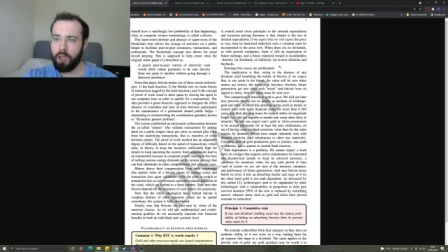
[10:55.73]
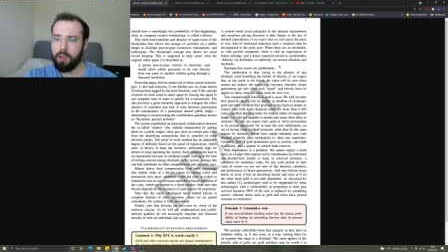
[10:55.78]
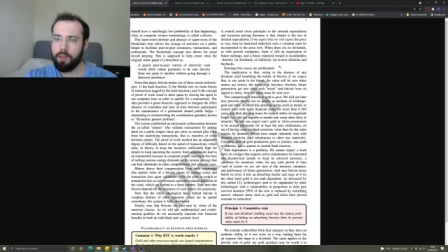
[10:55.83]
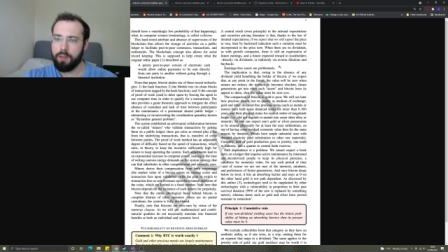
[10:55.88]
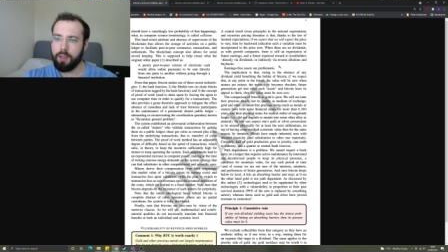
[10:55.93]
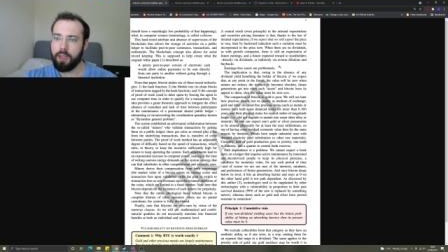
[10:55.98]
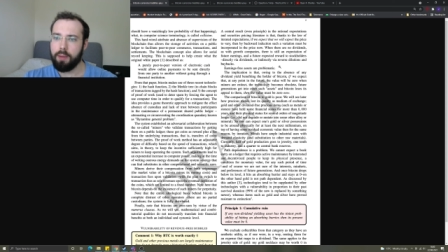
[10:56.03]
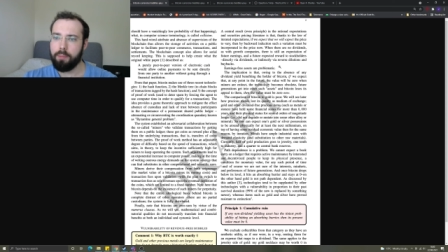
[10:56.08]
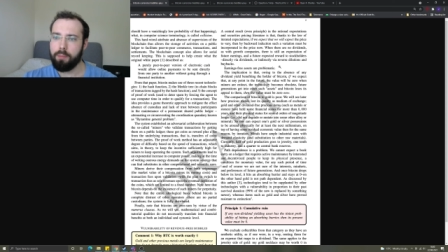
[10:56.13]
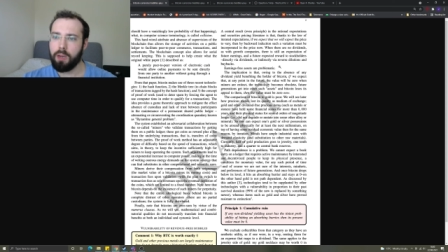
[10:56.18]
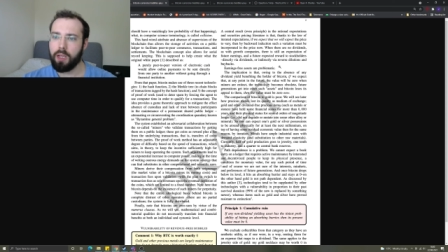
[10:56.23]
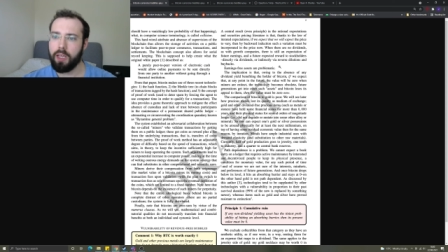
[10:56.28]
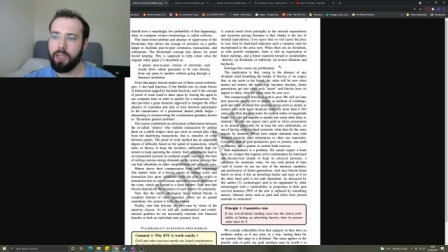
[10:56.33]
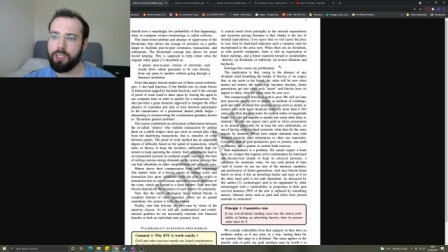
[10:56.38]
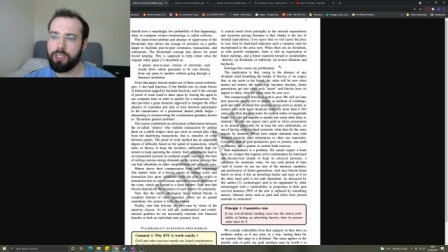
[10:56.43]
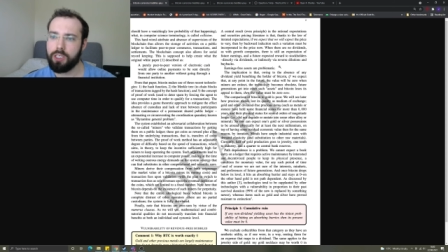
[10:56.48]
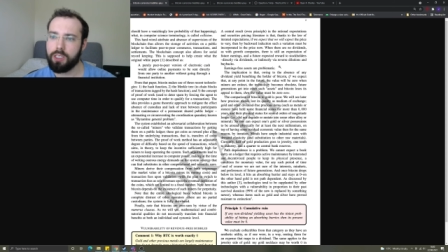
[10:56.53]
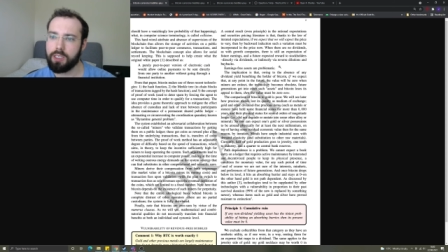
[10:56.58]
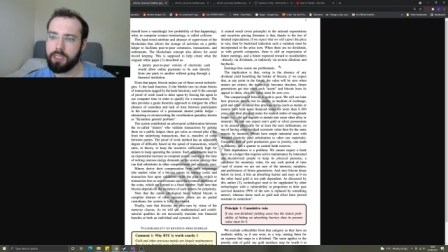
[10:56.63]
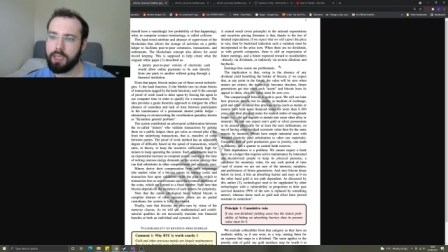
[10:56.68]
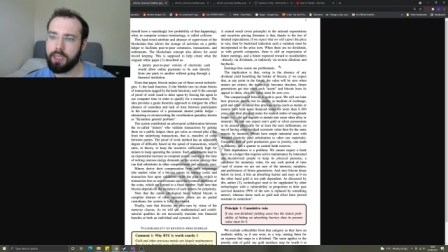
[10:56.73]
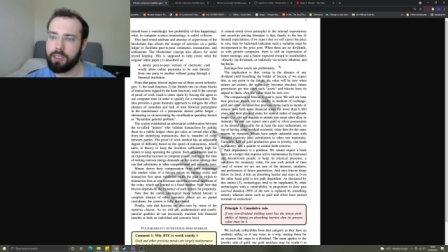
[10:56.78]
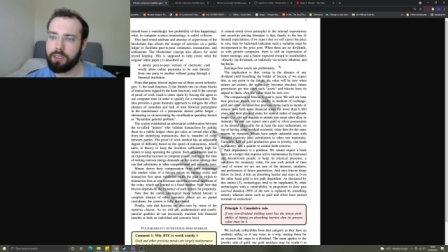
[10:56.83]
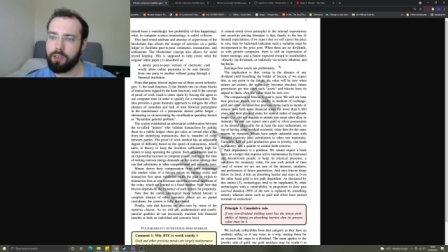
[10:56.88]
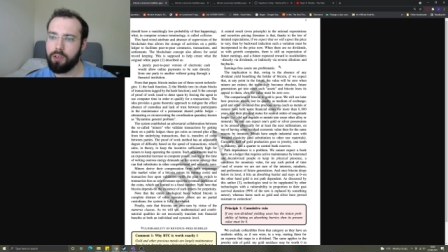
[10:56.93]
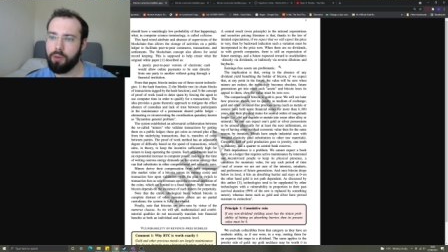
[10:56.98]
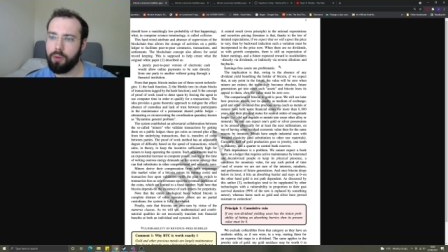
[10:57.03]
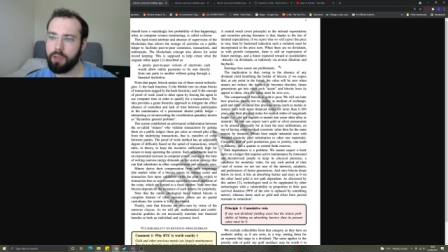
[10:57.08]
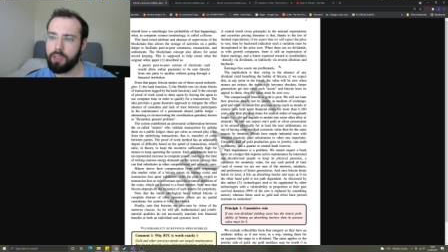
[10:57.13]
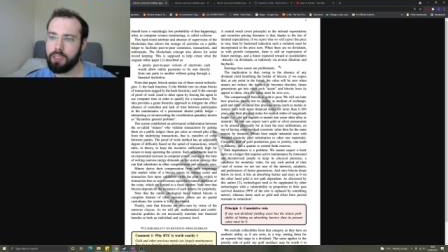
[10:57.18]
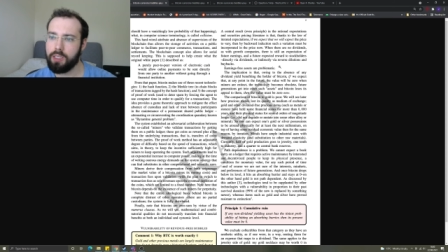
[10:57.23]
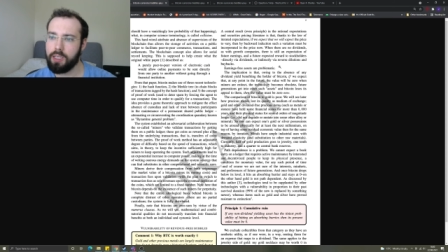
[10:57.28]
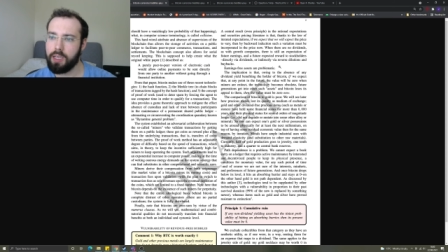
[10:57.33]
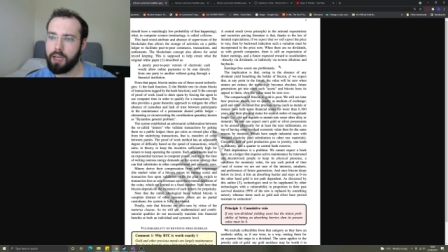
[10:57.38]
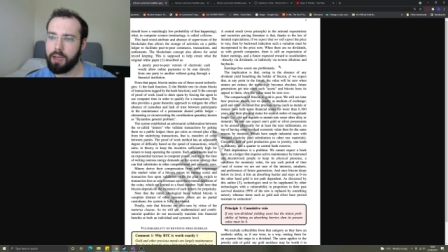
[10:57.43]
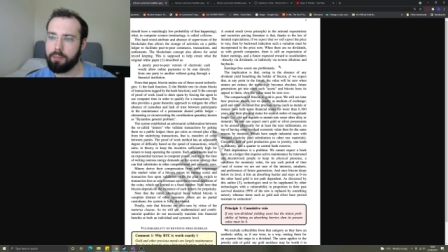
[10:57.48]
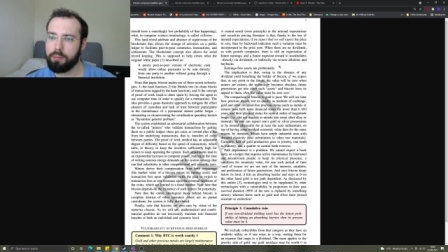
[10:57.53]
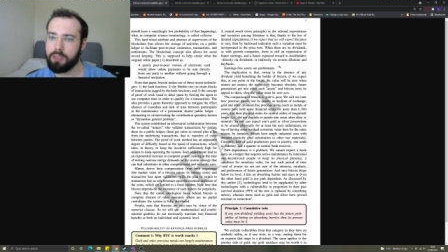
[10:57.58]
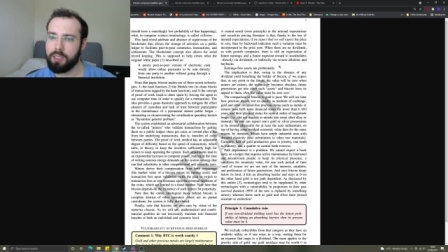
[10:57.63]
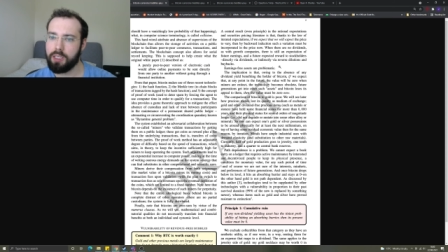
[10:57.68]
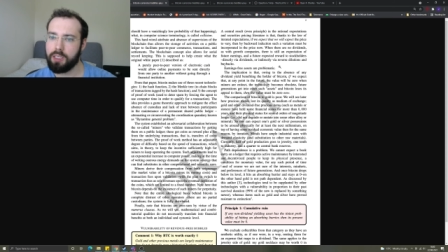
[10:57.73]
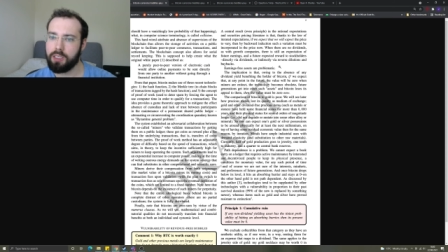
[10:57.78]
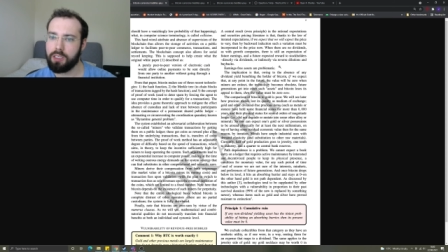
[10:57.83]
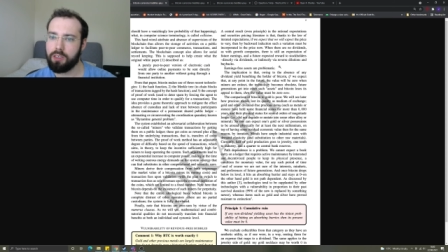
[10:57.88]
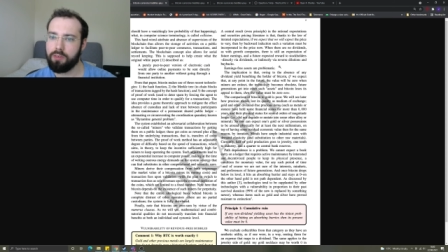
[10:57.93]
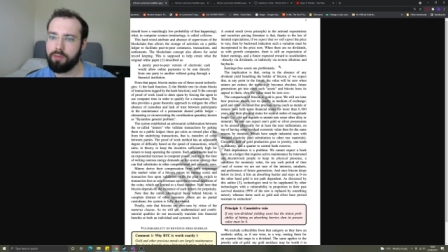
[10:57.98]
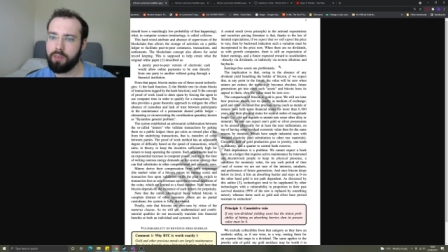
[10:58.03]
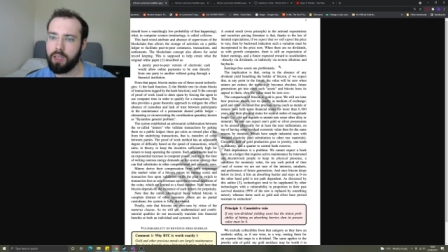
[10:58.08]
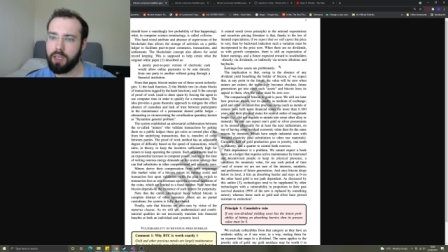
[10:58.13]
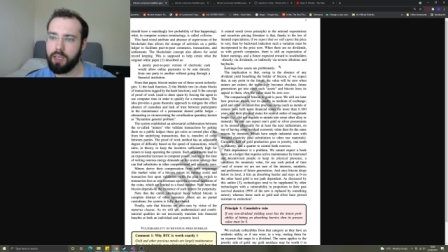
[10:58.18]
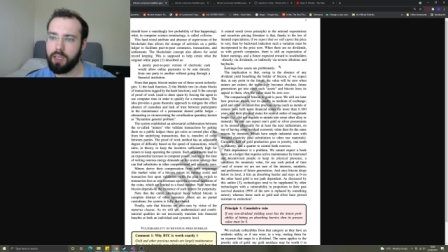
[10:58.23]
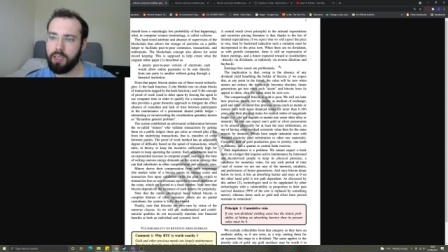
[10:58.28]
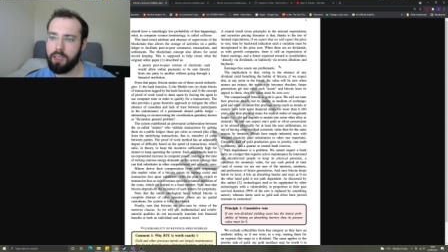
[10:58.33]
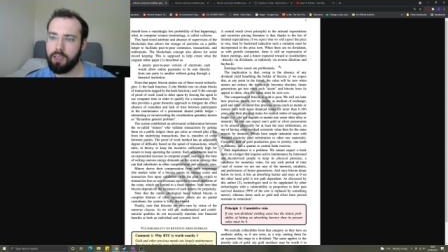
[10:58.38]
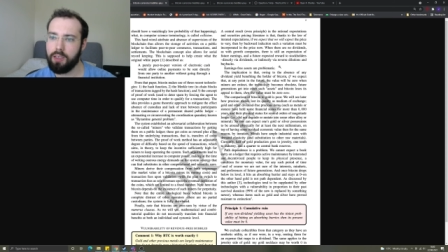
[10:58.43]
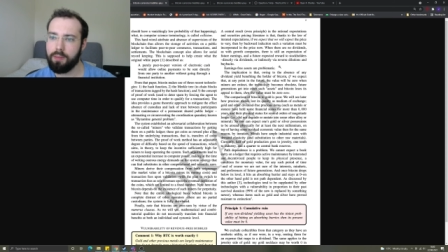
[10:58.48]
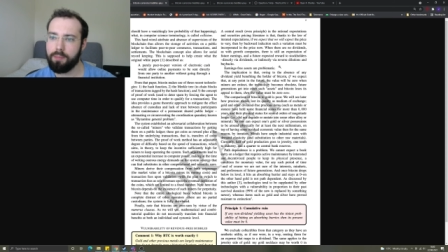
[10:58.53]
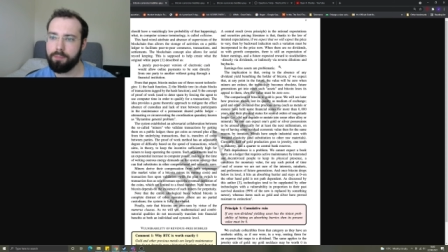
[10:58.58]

The implication is that, owing to the absence of any